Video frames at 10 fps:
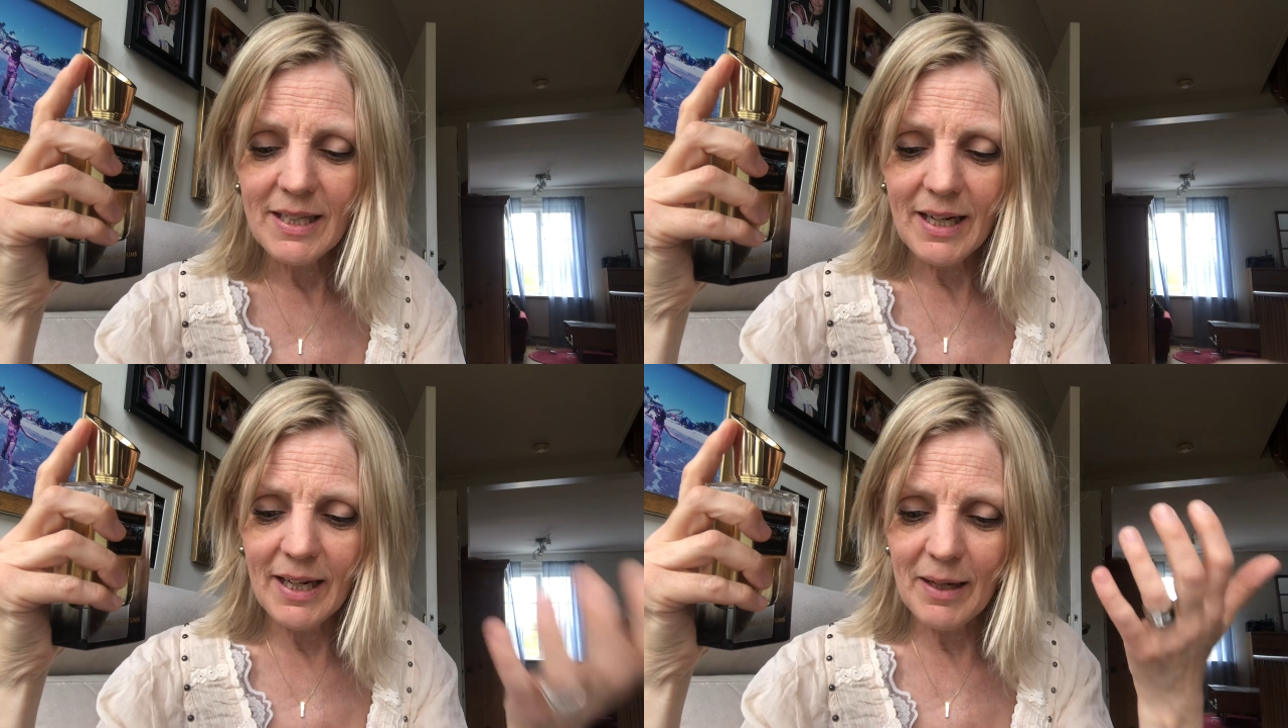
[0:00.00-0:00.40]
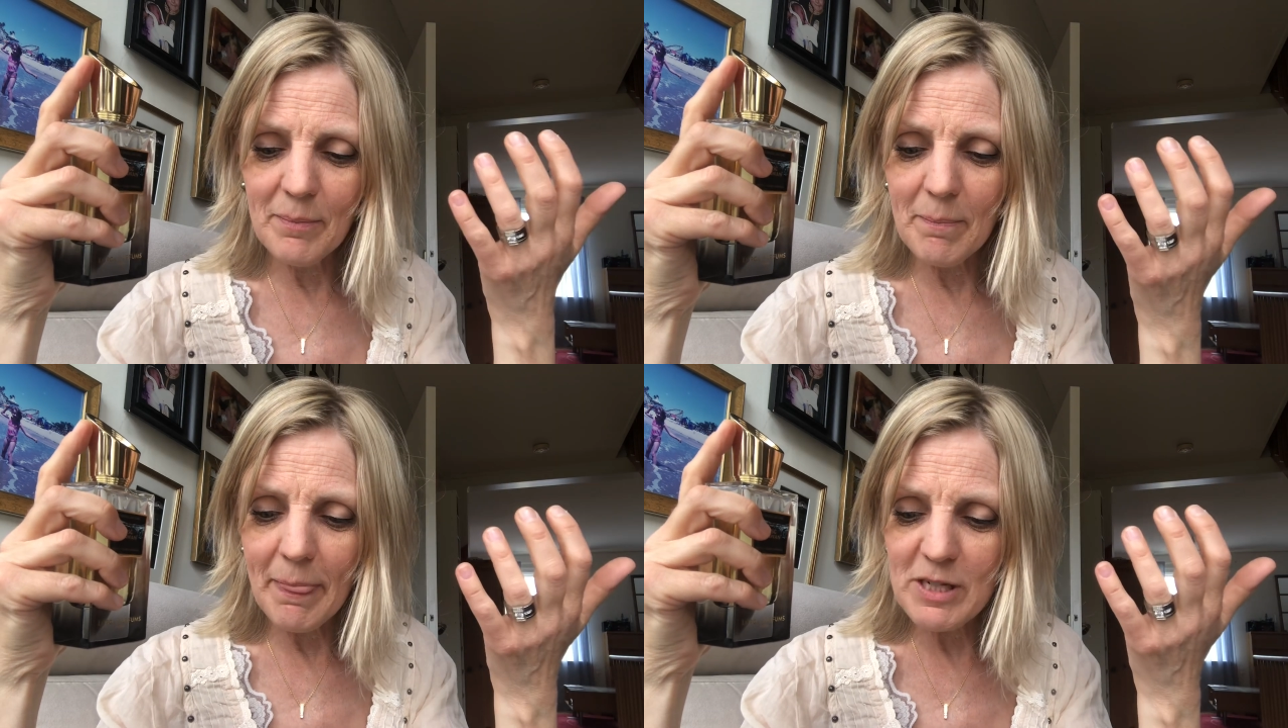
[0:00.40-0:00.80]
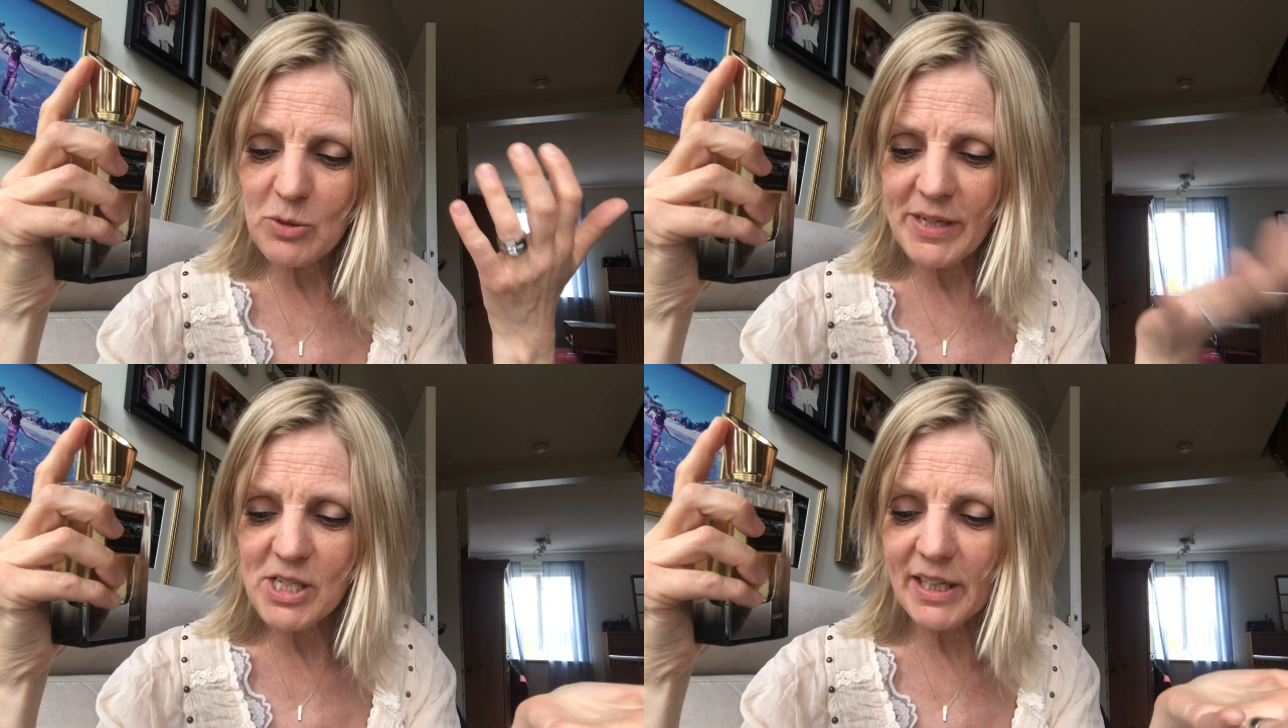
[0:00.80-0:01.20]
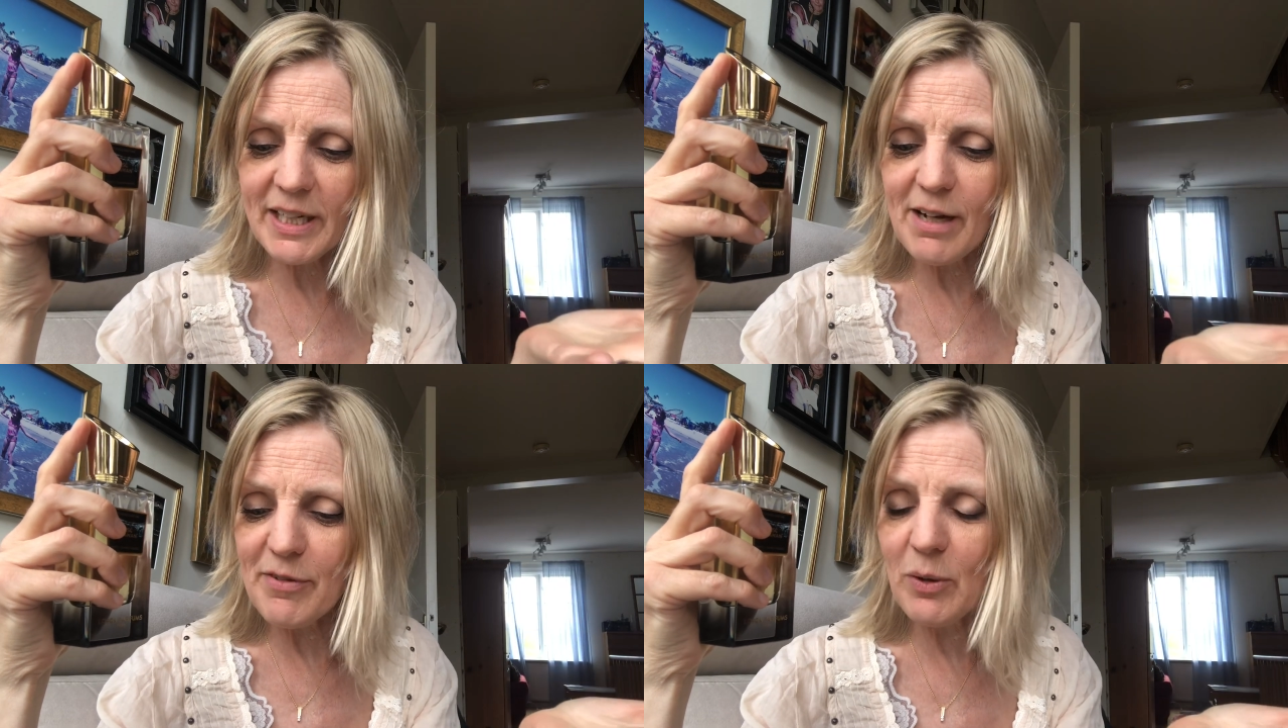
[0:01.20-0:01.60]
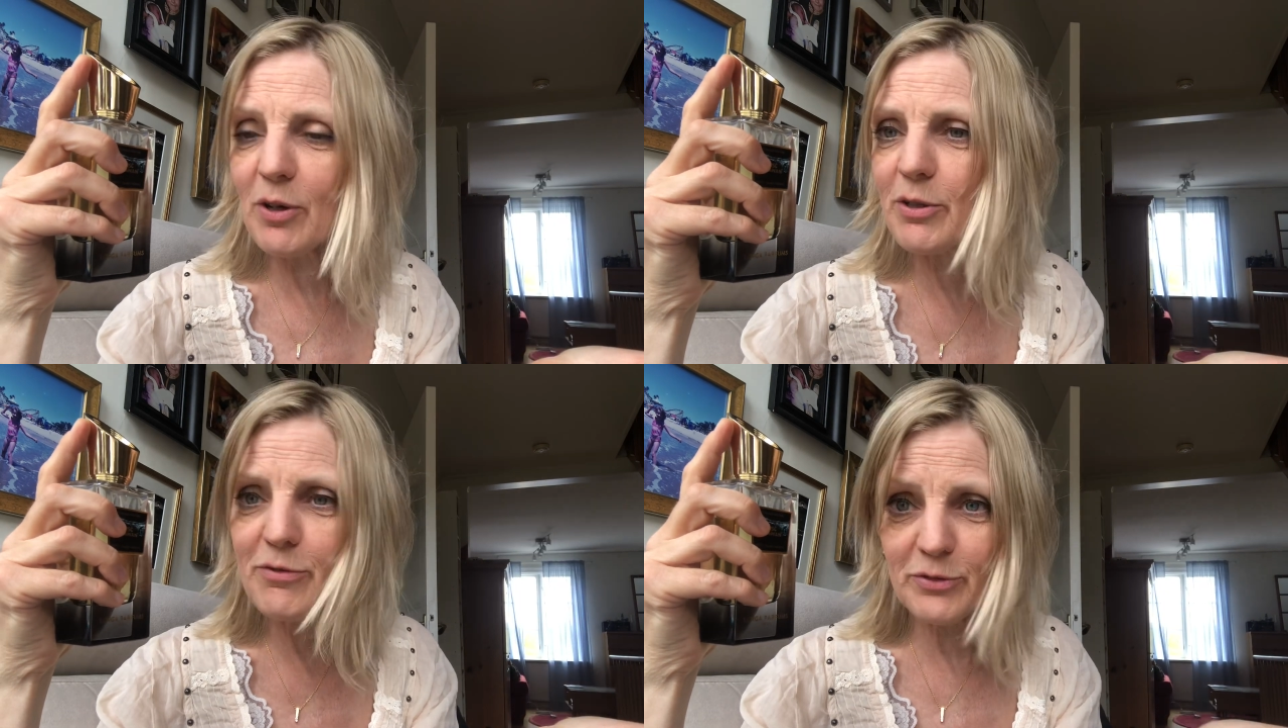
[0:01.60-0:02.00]
Um, strangely enough, there
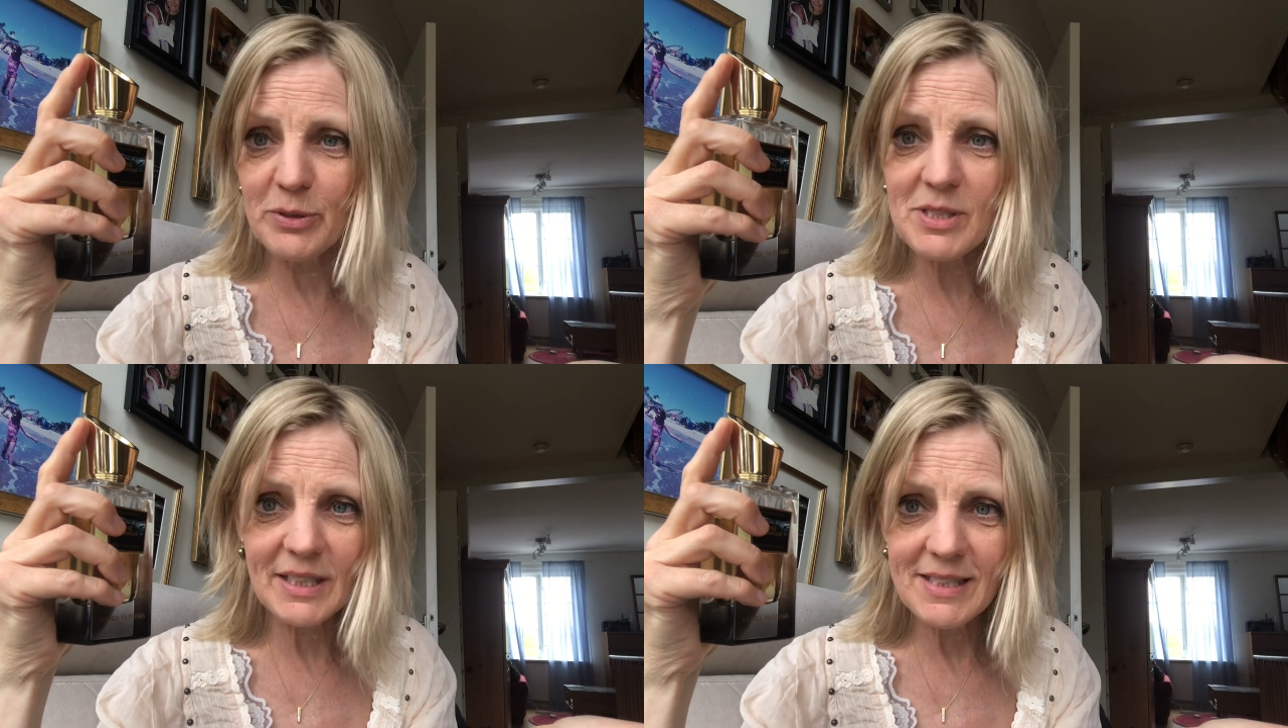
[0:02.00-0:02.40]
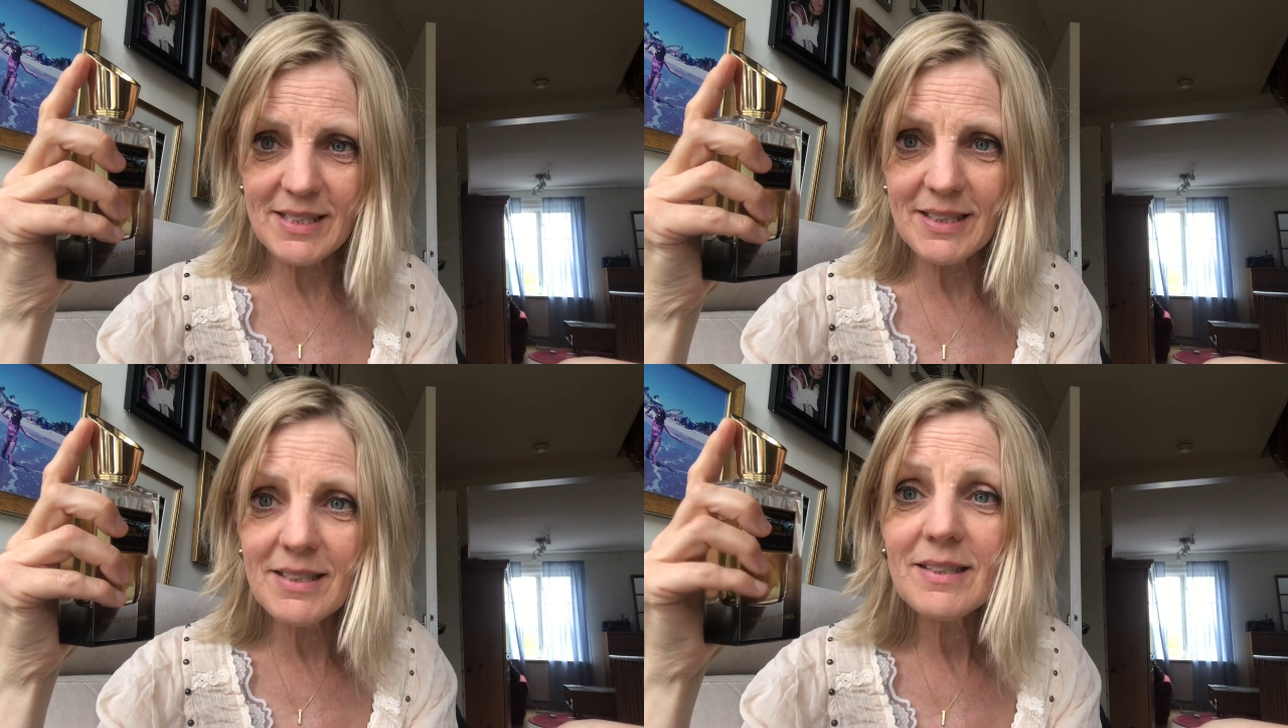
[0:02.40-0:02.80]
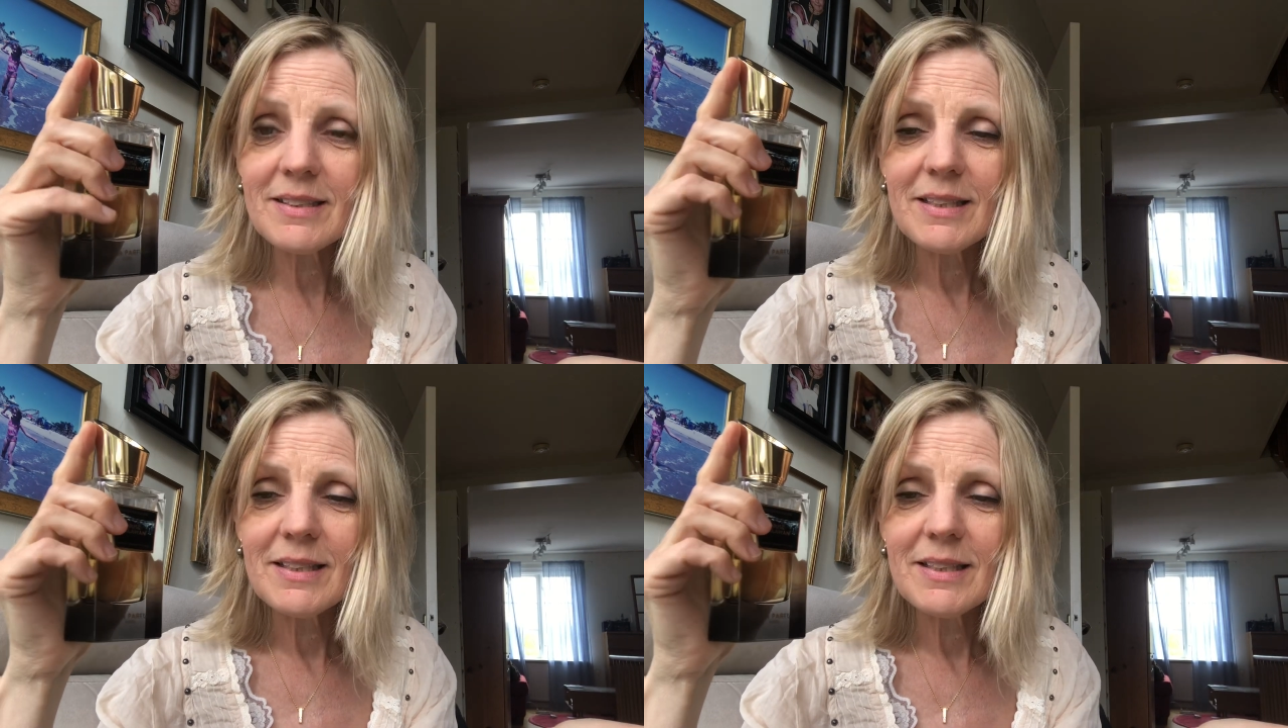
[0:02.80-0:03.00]
are no fruits listed.